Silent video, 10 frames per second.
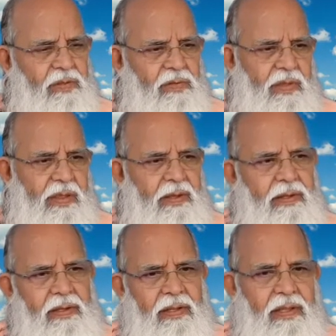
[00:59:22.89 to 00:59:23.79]
See,
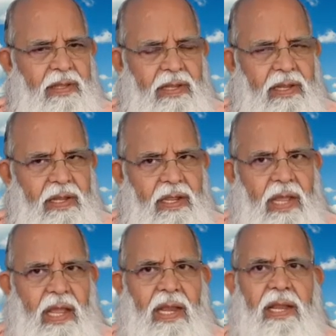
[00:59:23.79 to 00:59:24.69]

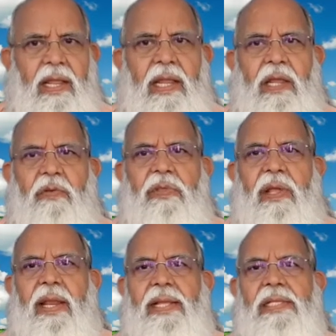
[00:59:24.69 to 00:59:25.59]
I'll give
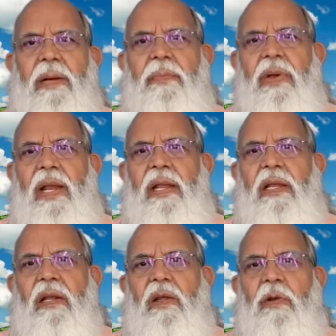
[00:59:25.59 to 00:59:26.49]
an example and
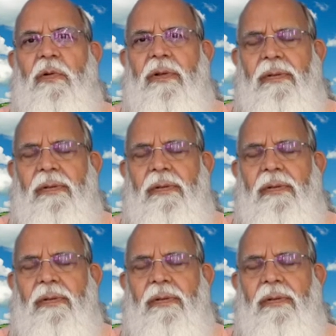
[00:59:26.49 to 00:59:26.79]
conclude.